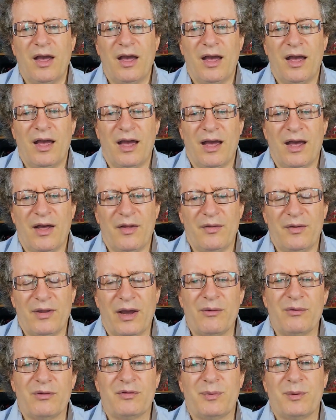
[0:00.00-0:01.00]
And
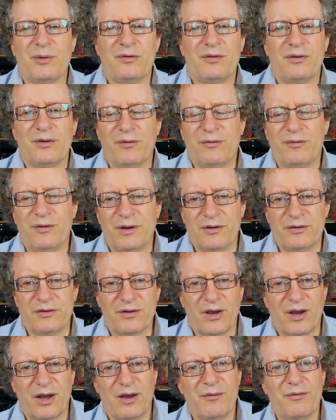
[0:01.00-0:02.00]
I was supposed to finish
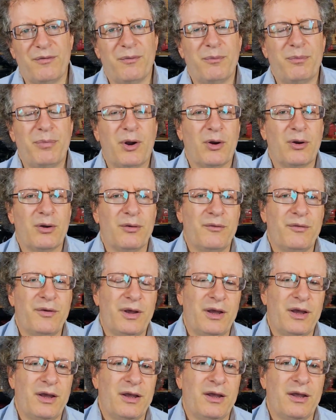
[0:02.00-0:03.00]
off part of
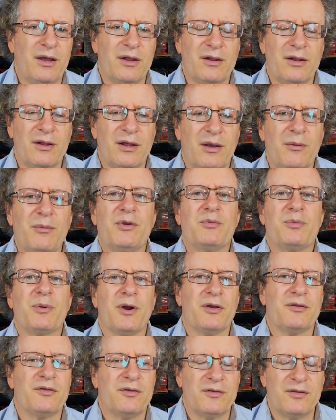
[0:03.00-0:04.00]
a image
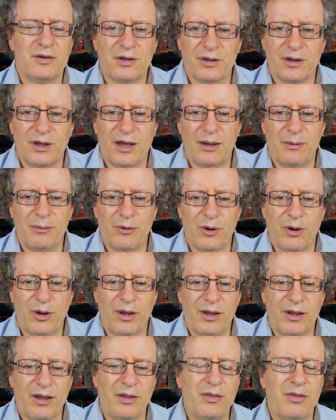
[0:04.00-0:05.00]
processing
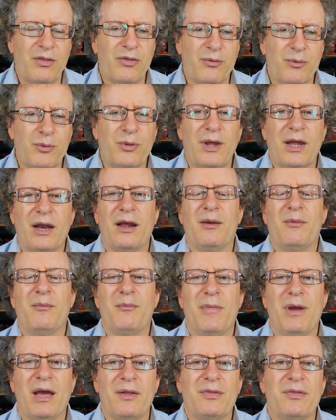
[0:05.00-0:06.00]
library. And through that, I
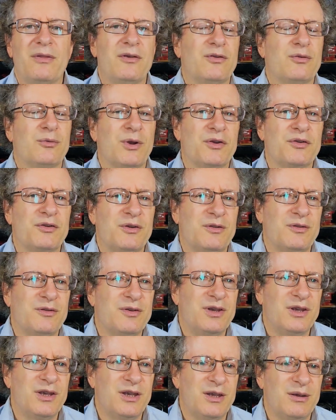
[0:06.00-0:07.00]
met this Russian
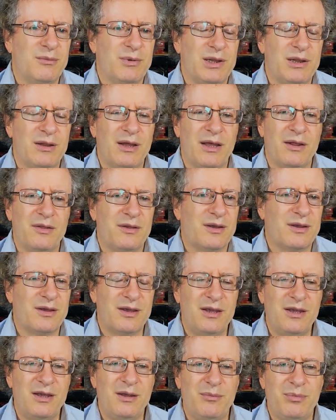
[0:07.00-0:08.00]
team and the
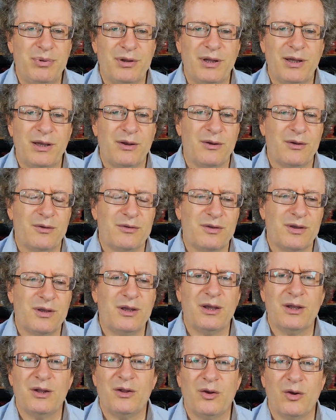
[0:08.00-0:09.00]
key players
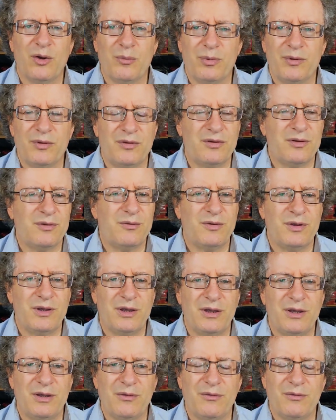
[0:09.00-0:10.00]
in
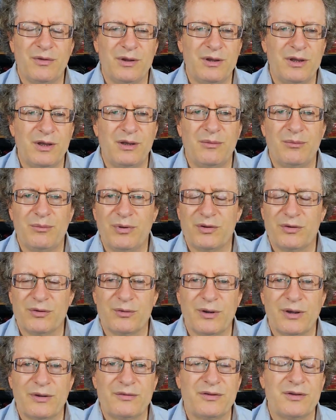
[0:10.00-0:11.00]
OpenCV, Vadim
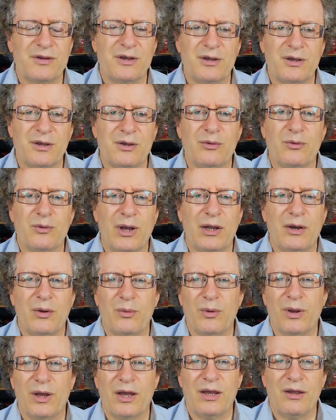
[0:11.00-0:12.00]
Pizarevsky right
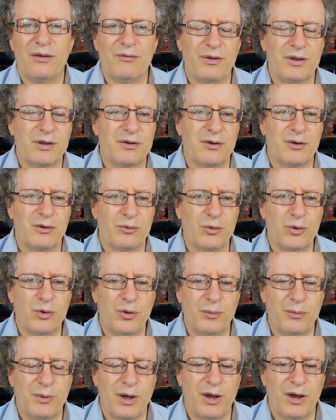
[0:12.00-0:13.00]
away, Viktor
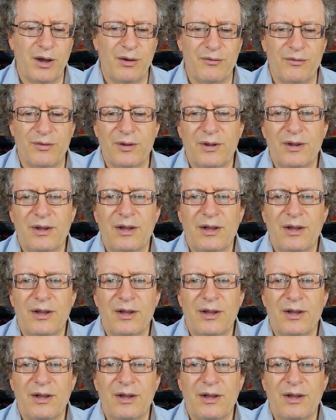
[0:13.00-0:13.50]
Ruhomov.